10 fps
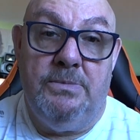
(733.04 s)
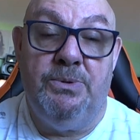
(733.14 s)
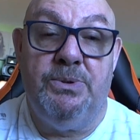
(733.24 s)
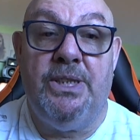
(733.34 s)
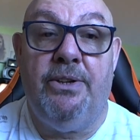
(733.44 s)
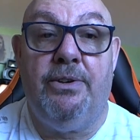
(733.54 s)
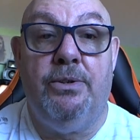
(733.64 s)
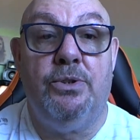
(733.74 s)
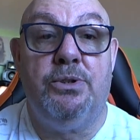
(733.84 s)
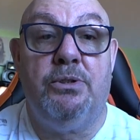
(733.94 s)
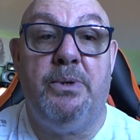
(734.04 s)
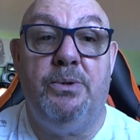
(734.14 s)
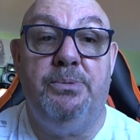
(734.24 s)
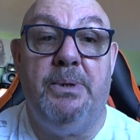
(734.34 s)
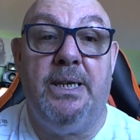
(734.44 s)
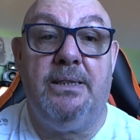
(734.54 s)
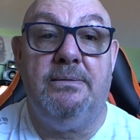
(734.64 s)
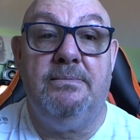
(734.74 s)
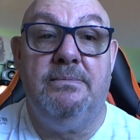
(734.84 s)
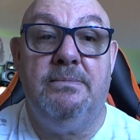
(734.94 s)
It was either a horse or a motorbike.
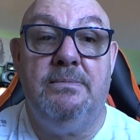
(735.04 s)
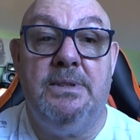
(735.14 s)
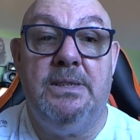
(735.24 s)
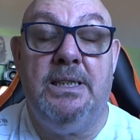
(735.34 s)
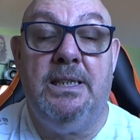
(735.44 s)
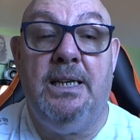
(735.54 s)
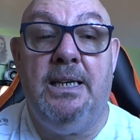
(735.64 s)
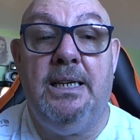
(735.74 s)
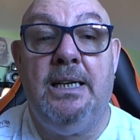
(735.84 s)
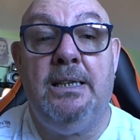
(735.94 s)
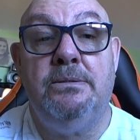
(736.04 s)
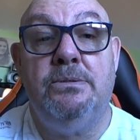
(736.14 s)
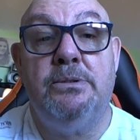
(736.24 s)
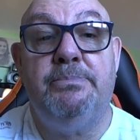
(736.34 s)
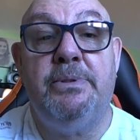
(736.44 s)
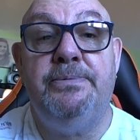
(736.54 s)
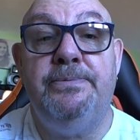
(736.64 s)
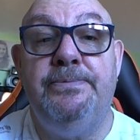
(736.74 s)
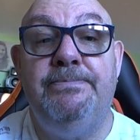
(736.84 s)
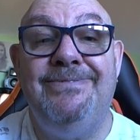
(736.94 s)
I would have
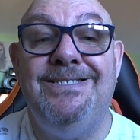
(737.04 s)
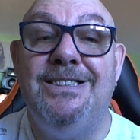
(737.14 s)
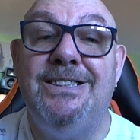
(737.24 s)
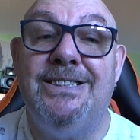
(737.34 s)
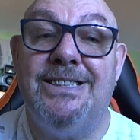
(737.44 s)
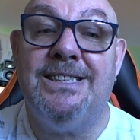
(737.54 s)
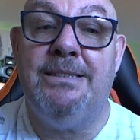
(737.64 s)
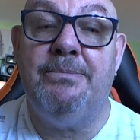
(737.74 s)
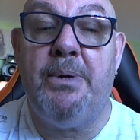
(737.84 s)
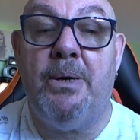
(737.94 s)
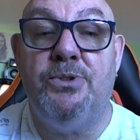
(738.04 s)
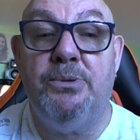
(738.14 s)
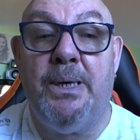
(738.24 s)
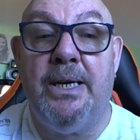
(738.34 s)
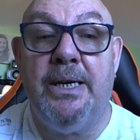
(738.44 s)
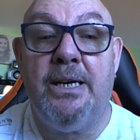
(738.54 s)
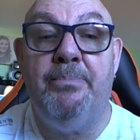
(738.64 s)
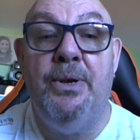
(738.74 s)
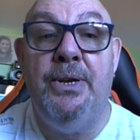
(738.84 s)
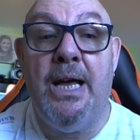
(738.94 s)
preferred at the time the motorbike,
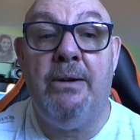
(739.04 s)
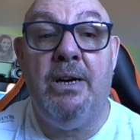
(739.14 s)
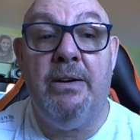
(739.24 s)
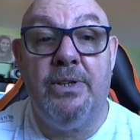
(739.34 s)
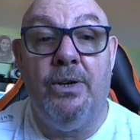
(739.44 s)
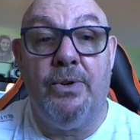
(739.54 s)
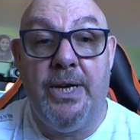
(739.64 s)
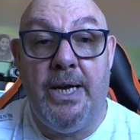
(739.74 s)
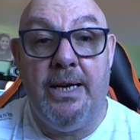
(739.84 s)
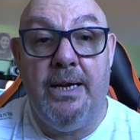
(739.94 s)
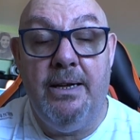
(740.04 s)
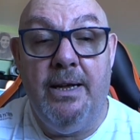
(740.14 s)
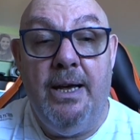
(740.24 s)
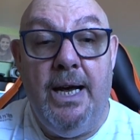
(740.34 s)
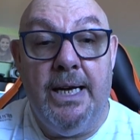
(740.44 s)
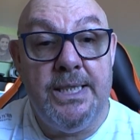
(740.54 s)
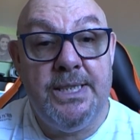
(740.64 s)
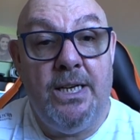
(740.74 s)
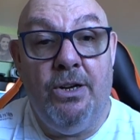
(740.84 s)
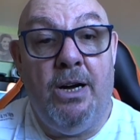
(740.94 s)
but now I've got King. And I
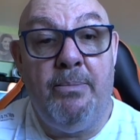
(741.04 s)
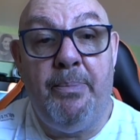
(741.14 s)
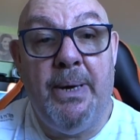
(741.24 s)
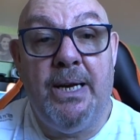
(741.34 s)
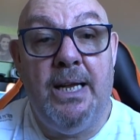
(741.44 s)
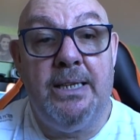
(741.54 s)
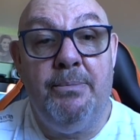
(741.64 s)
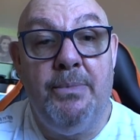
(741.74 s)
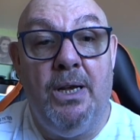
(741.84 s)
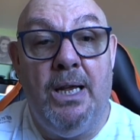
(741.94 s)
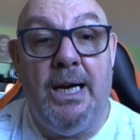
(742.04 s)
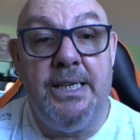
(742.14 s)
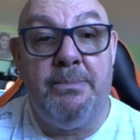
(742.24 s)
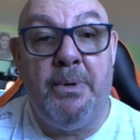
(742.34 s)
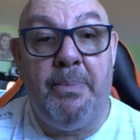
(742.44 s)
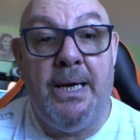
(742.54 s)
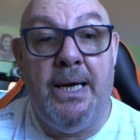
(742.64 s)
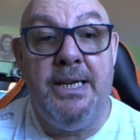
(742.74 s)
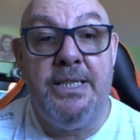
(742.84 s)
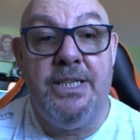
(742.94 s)
said, look, I'm a big lad, I'm not light, I'm
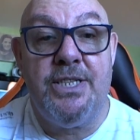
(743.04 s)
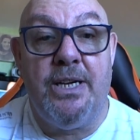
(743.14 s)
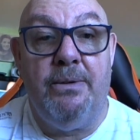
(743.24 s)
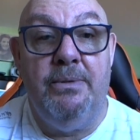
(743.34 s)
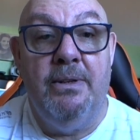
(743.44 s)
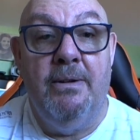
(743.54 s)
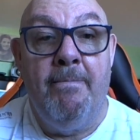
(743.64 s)
about 18 stone,